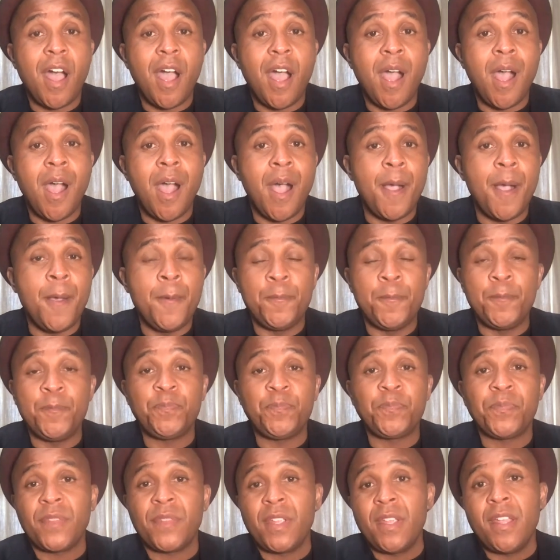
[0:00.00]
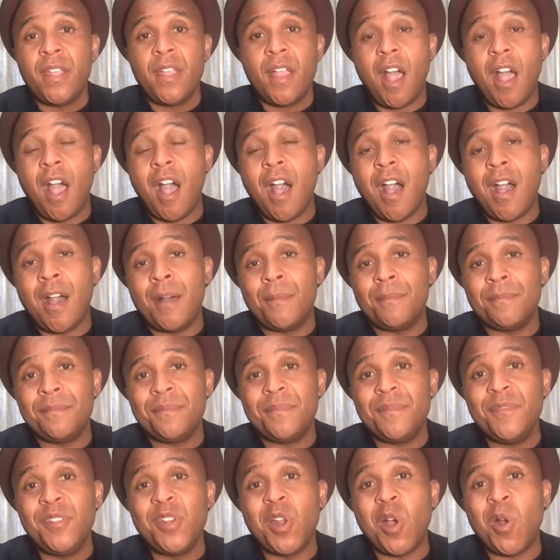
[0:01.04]
um, um,
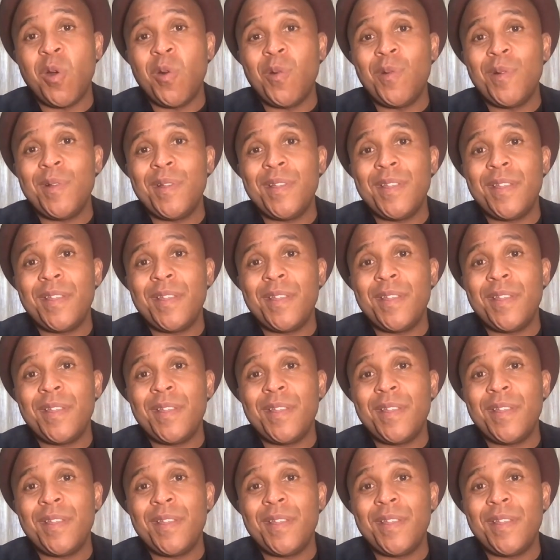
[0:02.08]
you know,